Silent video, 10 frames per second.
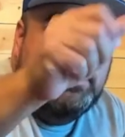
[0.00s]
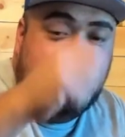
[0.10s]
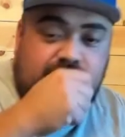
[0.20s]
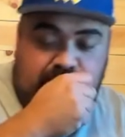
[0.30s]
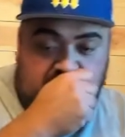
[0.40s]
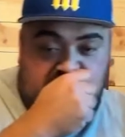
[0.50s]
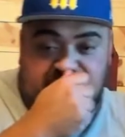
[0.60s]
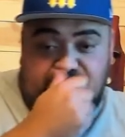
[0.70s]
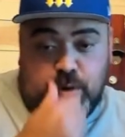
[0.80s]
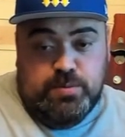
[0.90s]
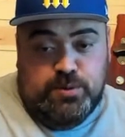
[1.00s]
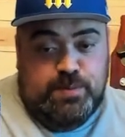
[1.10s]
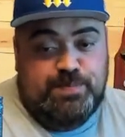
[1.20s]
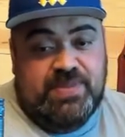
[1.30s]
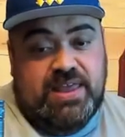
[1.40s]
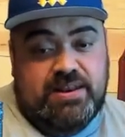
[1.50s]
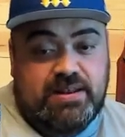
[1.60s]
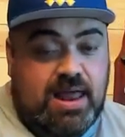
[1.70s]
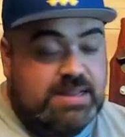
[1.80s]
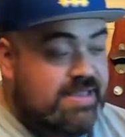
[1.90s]
very affordable, and a
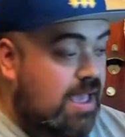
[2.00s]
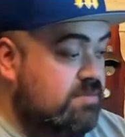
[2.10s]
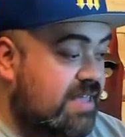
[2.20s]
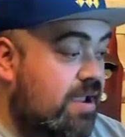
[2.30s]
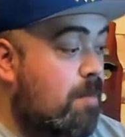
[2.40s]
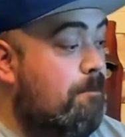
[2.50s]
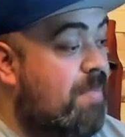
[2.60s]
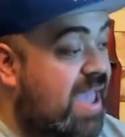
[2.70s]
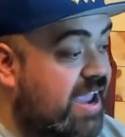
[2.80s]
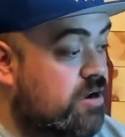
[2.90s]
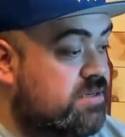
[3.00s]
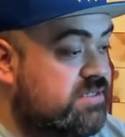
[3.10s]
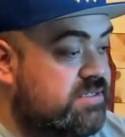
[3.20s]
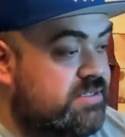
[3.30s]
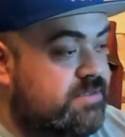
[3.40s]
lot of times they are bangers.